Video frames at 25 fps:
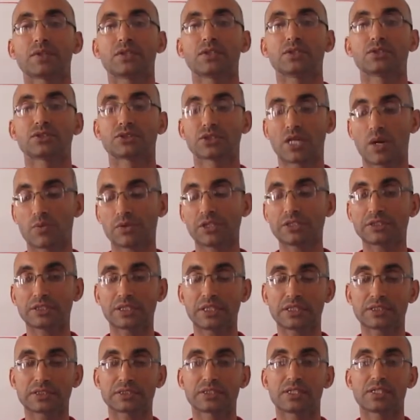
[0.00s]
So this
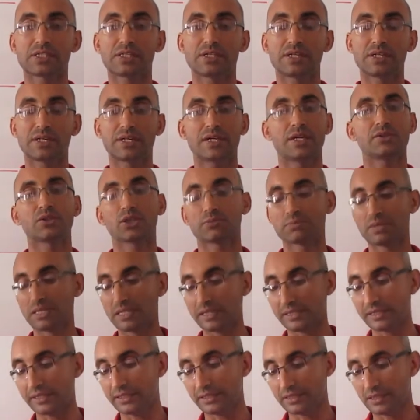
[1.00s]
is
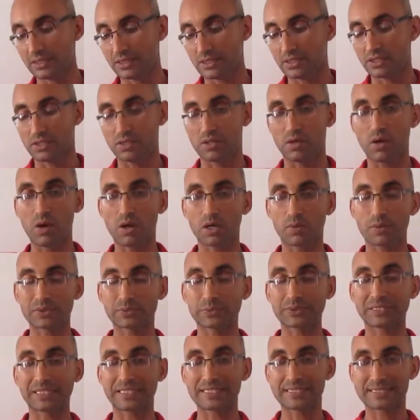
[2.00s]
normally all what
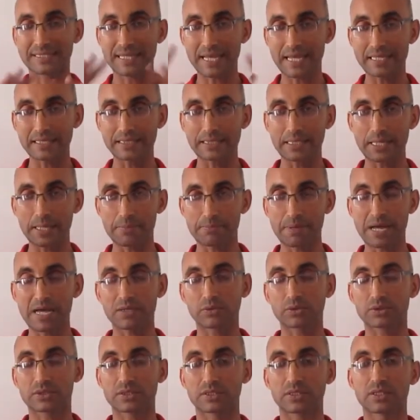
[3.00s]
we can say
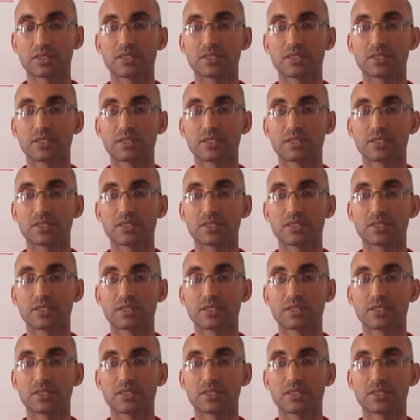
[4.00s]
about